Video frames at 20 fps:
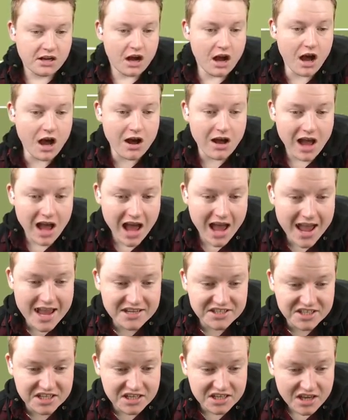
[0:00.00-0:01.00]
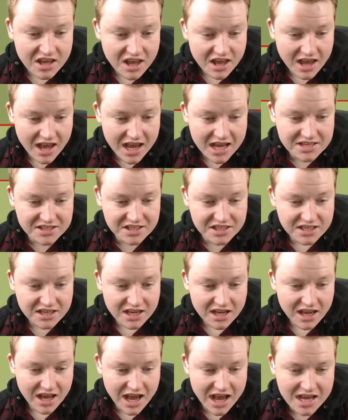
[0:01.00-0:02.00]
Oh, Hazy! Hazy!
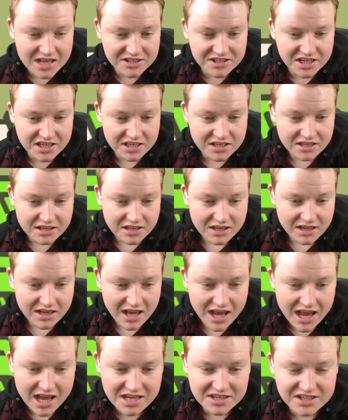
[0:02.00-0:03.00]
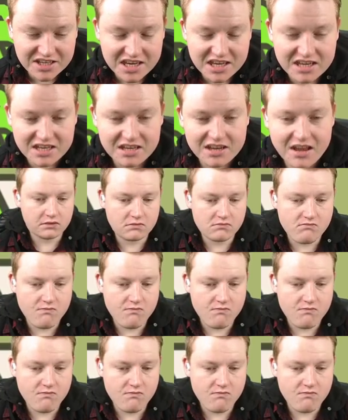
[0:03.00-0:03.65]
Hazy! Hazy!